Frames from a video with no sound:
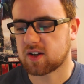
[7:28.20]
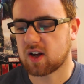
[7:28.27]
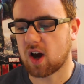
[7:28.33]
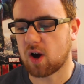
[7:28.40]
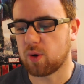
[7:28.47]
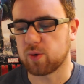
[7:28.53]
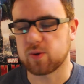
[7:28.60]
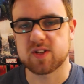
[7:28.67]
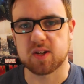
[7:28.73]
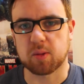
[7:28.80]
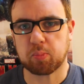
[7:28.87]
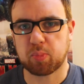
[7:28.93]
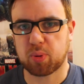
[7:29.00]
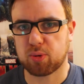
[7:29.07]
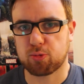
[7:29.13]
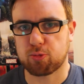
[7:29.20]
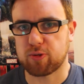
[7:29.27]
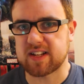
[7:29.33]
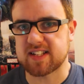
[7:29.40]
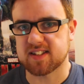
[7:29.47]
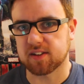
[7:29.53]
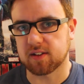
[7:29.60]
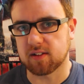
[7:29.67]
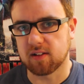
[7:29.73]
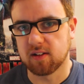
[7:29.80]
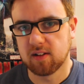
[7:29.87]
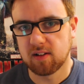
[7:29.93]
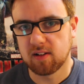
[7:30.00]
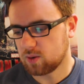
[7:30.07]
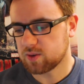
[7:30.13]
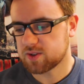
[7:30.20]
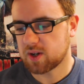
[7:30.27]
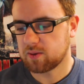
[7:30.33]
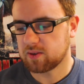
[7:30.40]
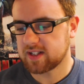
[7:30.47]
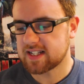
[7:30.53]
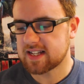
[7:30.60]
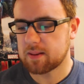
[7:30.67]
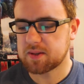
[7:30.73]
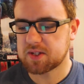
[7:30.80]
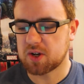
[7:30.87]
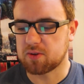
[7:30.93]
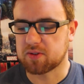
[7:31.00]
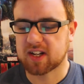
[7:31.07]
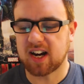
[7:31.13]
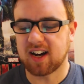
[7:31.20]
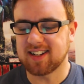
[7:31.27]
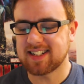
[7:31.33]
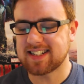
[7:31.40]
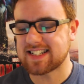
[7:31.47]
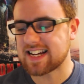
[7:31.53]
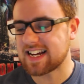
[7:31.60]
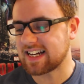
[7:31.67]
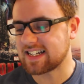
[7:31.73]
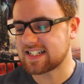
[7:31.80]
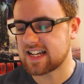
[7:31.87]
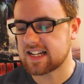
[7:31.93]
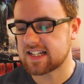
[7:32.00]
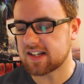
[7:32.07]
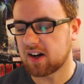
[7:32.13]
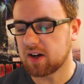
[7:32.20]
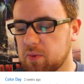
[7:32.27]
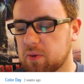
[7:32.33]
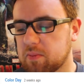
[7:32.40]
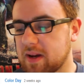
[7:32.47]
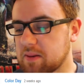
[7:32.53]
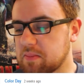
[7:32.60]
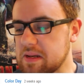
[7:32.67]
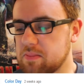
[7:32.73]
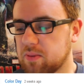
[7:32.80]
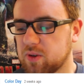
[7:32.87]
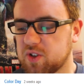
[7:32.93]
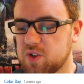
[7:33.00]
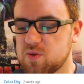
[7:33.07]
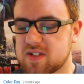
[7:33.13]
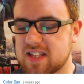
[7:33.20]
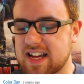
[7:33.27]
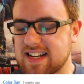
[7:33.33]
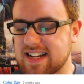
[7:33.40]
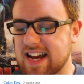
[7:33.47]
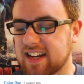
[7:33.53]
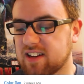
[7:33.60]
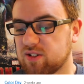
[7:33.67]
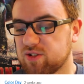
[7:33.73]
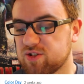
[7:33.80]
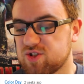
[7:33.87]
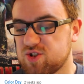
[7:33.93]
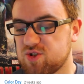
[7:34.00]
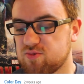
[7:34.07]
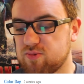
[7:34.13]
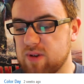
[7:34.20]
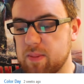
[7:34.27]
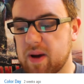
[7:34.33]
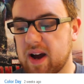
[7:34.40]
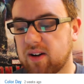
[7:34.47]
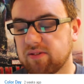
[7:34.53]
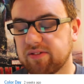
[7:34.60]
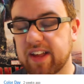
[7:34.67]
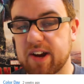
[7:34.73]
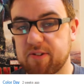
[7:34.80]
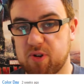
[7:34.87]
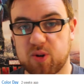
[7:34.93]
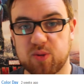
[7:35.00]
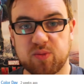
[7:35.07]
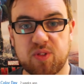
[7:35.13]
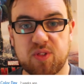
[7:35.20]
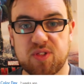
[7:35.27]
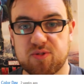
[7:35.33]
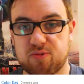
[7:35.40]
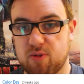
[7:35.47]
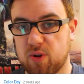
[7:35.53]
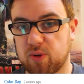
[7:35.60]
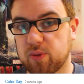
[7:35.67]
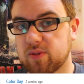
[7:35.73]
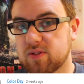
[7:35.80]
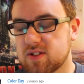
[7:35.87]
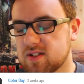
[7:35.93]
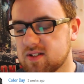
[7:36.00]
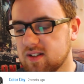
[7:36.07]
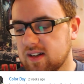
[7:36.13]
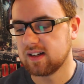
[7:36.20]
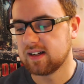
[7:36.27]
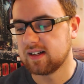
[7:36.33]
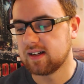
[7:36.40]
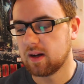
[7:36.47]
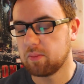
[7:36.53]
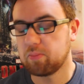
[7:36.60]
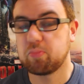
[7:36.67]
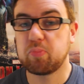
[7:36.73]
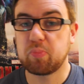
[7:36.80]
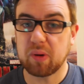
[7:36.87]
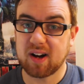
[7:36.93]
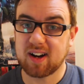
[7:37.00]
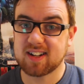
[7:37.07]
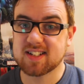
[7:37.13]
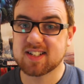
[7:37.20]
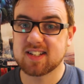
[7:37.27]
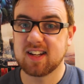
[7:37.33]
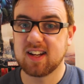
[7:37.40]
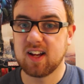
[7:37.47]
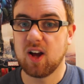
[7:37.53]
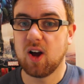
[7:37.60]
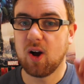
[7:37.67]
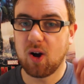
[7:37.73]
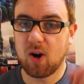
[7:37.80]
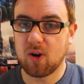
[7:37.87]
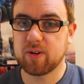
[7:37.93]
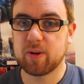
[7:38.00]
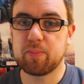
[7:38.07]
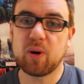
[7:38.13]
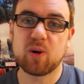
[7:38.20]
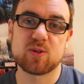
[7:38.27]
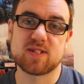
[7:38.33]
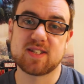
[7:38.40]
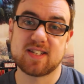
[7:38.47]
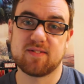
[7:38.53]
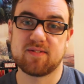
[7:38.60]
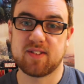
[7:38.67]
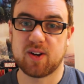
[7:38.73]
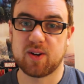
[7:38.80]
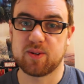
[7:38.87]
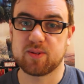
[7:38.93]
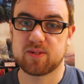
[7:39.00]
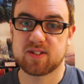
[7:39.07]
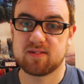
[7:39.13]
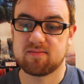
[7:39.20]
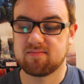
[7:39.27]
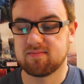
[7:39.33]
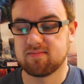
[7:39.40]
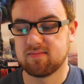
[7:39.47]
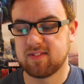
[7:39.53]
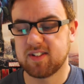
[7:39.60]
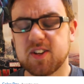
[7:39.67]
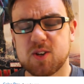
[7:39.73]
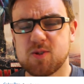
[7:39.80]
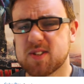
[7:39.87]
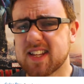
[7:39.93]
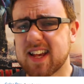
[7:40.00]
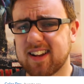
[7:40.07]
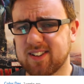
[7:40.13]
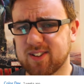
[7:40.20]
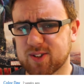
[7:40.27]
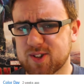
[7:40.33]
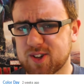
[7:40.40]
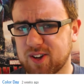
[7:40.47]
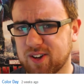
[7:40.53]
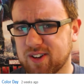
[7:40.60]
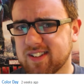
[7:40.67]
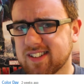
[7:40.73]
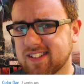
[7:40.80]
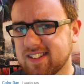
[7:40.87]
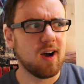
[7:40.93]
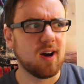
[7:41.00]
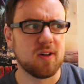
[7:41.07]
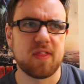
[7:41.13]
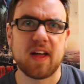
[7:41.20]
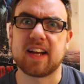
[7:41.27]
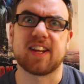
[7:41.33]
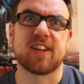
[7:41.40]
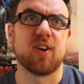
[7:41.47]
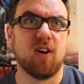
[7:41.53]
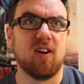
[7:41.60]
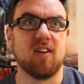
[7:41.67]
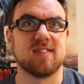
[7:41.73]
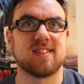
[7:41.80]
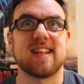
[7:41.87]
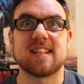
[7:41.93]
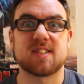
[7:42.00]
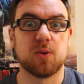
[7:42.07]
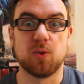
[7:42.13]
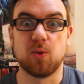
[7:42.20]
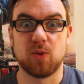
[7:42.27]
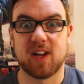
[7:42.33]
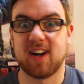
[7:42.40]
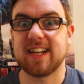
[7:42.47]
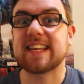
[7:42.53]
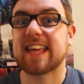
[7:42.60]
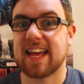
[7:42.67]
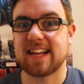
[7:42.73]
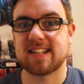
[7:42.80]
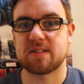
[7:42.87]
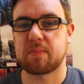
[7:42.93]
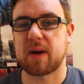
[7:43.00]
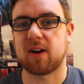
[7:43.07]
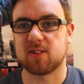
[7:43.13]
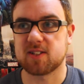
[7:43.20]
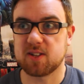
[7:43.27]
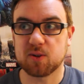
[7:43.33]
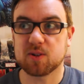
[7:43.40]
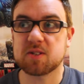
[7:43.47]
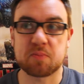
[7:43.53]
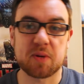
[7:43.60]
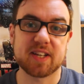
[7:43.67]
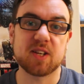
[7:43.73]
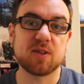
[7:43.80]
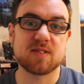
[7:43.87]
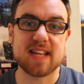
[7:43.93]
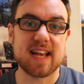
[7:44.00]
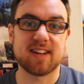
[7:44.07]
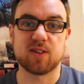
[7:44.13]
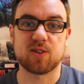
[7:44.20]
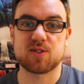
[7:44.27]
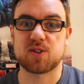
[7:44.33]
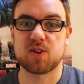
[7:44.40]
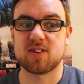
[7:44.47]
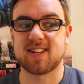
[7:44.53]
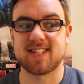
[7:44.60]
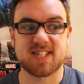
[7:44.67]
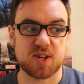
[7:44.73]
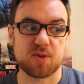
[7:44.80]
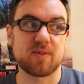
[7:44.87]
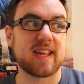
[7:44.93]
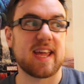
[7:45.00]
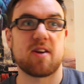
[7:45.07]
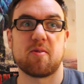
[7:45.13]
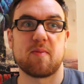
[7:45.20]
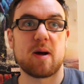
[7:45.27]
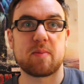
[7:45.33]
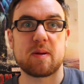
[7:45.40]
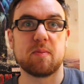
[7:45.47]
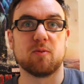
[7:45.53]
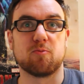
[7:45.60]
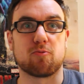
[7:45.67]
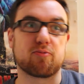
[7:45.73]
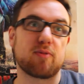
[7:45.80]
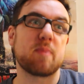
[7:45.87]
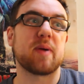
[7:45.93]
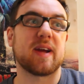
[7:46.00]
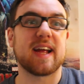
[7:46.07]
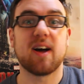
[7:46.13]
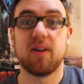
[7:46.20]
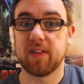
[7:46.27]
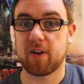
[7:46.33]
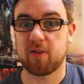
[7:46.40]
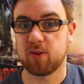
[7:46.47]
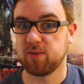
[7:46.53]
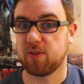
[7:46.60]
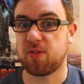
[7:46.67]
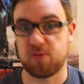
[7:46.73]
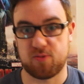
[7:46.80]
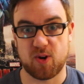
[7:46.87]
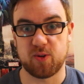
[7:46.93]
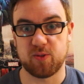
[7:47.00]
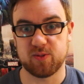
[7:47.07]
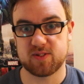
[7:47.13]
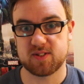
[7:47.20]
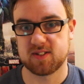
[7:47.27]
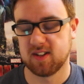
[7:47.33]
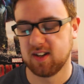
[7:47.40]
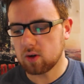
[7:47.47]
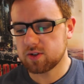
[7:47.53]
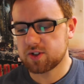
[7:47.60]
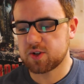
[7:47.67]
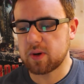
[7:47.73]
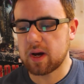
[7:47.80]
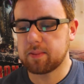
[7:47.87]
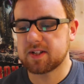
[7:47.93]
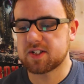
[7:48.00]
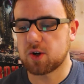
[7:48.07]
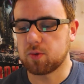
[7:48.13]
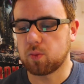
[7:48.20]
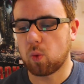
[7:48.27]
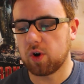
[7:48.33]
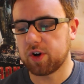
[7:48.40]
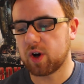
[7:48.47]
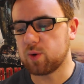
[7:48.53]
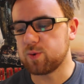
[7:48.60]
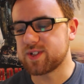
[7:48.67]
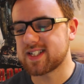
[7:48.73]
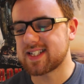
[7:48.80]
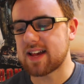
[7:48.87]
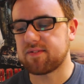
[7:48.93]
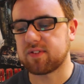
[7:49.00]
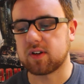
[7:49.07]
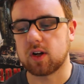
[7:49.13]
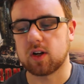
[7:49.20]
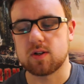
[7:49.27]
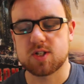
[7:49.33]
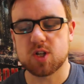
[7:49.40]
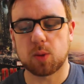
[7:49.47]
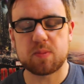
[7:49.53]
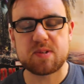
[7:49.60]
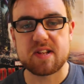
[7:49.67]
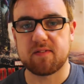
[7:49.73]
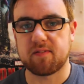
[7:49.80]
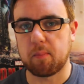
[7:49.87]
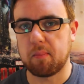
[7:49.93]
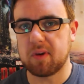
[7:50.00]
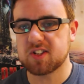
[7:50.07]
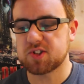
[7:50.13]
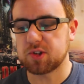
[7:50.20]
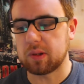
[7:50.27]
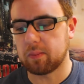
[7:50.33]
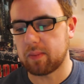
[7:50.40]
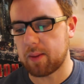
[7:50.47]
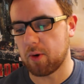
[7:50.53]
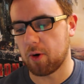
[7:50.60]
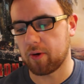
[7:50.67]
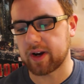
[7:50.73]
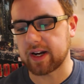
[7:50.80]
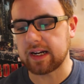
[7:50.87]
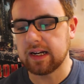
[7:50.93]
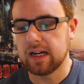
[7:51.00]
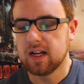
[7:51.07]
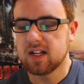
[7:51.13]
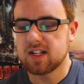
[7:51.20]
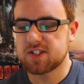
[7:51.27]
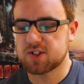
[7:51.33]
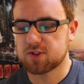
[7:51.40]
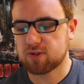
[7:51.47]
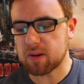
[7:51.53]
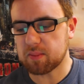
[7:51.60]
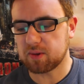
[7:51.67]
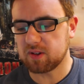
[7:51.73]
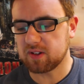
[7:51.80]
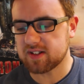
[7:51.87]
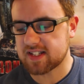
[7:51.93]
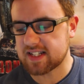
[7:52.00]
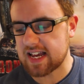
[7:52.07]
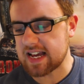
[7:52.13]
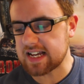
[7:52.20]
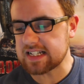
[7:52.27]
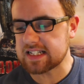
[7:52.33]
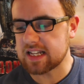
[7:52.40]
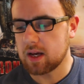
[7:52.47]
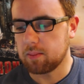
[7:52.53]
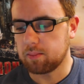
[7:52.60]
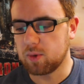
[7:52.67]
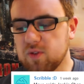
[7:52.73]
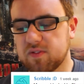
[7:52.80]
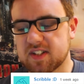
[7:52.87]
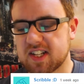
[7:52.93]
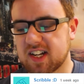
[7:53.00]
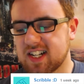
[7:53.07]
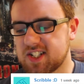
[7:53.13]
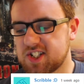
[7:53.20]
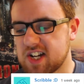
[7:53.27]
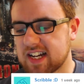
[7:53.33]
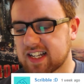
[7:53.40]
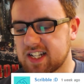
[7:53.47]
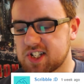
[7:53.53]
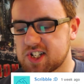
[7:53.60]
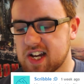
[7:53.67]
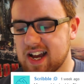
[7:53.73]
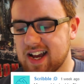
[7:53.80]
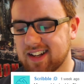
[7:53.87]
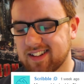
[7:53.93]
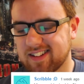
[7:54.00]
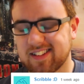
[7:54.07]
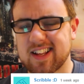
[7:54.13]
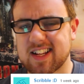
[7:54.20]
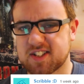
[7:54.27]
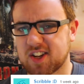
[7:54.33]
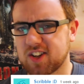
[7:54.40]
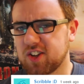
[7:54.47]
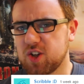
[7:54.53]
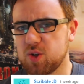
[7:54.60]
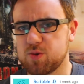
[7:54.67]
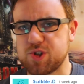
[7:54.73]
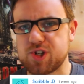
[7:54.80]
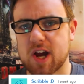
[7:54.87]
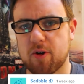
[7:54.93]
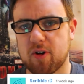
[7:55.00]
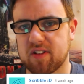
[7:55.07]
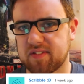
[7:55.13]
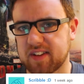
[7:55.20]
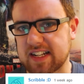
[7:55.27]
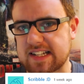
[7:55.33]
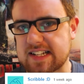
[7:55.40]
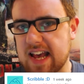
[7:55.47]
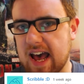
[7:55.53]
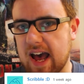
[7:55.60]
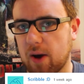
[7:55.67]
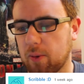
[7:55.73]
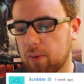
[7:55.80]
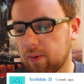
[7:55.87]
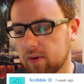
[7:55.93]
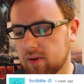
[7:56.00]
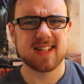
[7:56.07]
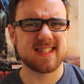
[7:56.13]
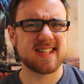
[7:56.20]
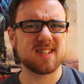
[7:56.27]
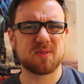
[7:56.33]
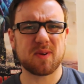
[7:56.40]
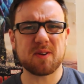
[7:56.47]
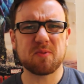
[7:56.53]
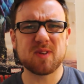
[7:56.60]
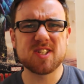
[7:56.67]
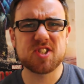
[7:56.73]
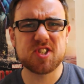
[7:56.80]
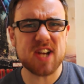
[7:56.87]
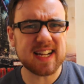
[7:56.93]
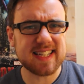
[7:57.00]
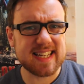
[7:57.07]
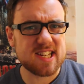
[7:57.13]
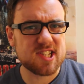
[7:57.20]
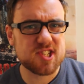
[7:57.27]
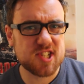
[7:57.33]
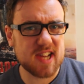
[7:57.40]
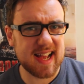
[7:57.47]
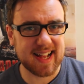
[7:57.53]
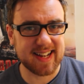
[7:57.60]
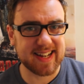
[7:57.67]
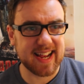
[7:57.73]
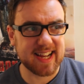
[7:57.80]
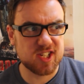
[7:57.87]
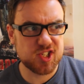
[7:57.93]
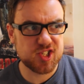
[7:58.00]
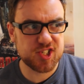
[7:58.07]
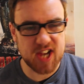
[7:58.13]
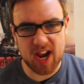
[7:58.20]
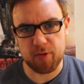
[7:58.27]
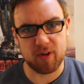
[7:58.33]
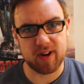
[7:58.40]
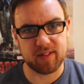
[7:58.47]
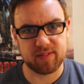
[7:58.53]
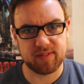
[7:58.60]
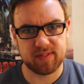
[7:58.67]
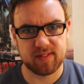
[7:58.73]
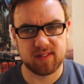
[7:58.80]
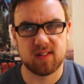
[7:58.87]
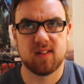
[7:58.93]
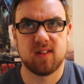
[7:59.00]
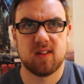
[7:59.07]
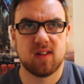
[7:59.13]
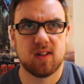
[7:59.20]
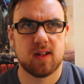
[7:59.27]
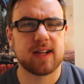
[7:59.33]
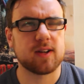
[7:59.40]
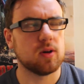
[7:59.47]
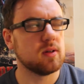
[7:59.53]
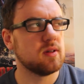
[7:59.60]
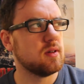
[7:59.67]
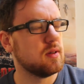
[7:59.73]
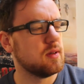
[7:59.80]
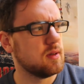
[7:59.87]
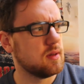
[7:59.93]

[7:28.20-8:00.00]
go to prison. Also on this episode, Color Day says, "I would make people use their nails to rip out their own throats." But on a positive note, new set looks good. Oh, thank God, that's all that I cared about. As long as my new set looks good, I don't care about people ripping out their own throats. On to episode 107, Adoptive Muscle Memory. Scribble says, "Move aside, Jackie Chan, there's a new sheriff in town." Since when was Jackie Chan a sheriff? Hang on.